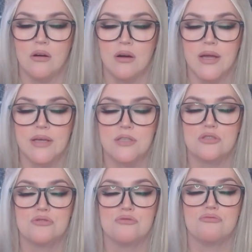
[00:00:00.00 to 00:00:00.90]

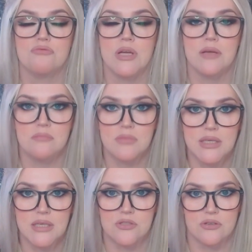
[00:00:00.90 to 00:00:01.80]
extremely
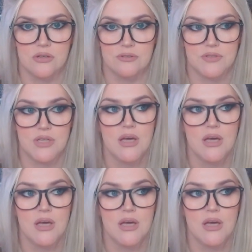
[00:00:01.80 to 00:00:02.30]
soft.